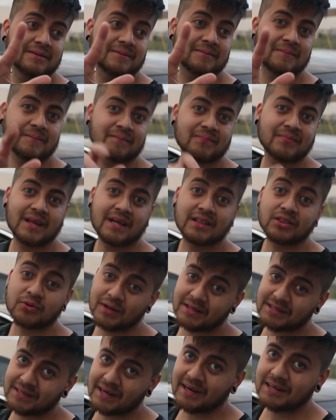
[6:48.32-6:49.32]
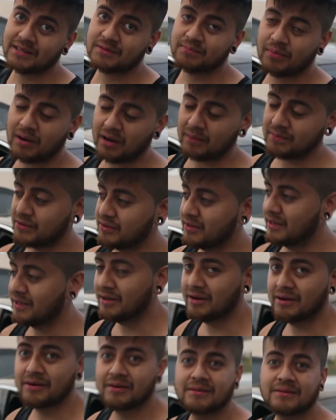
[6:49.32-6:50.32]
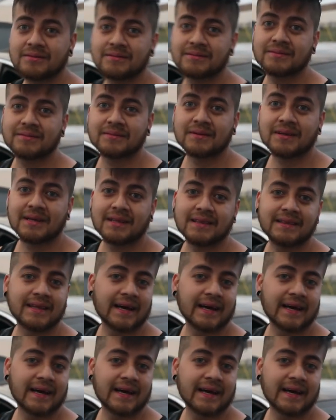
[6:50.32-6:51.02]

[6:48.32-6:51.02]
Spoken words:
Three tires popped. But not at the same time.